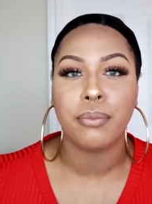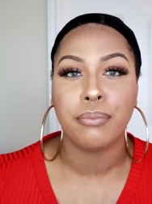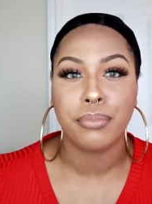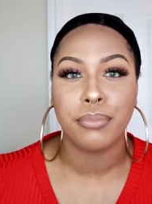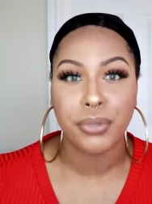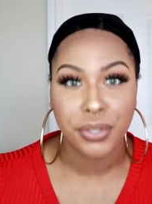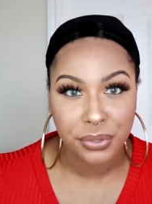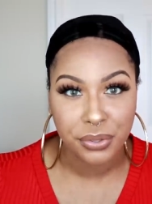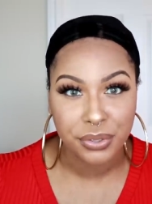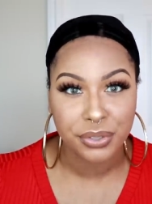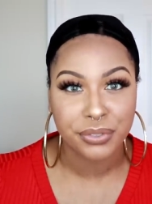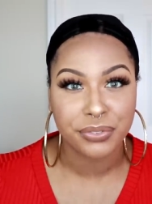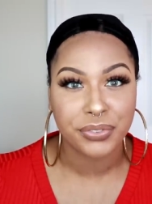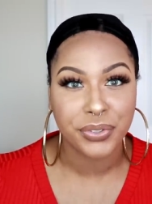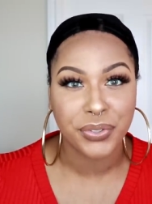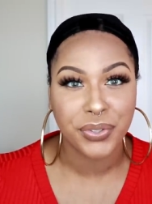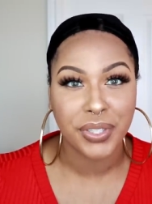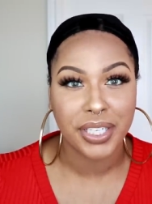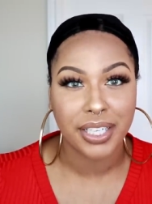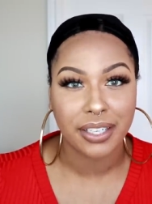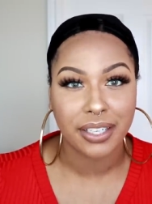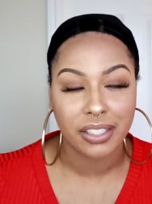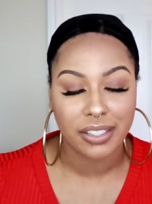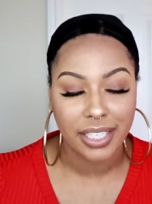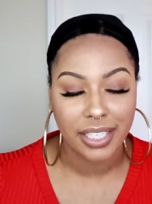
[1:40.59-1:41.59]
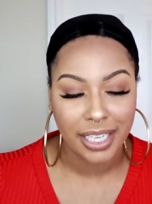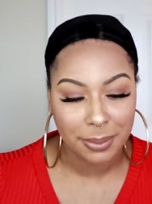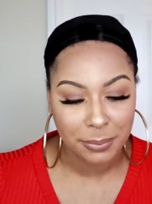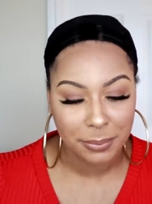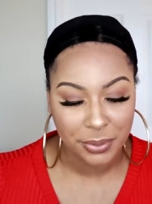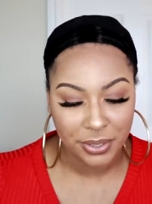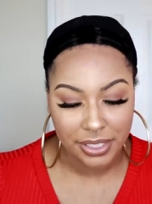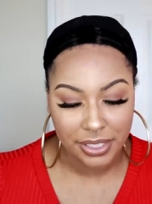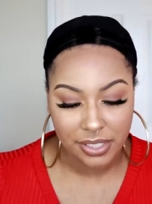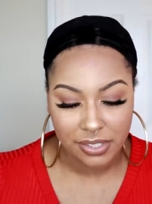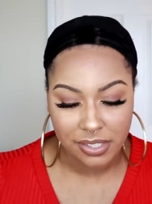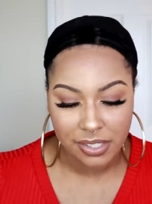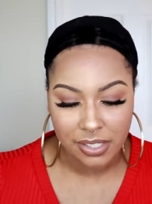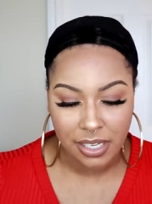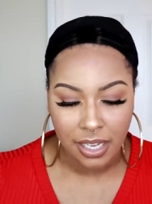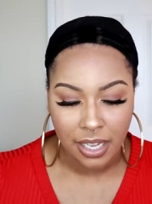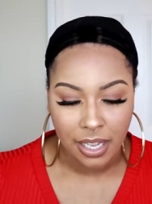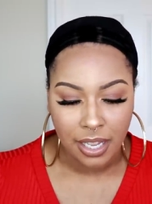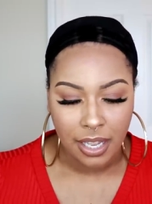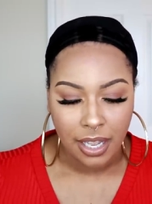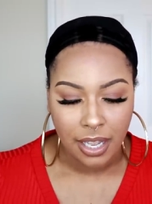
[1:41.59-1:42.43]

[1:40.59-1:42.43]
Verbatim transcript: beautiful and glamorous.